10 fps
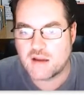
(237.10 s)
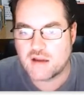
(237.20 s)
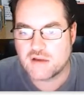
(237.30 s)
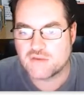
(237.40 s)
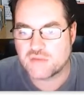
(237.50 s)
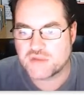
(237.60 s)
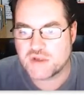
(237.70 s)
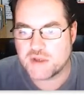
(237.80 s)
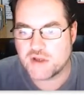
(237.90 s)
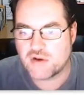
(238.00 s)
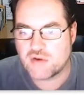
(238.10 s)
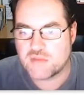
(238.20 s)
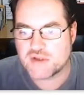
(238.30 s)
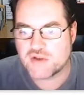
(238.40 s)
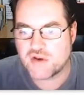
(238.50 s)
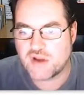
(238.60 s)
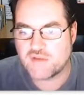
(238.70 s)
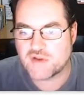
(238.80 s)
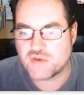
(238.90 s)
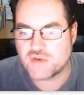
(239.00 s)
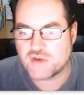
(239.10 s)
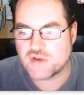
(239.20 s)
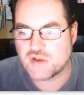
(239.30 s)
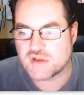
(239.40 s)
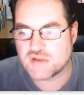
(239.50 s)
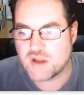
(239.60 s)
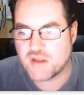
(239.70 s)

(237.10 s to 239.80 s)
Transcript: Dropship e-commerce turning over $200 a month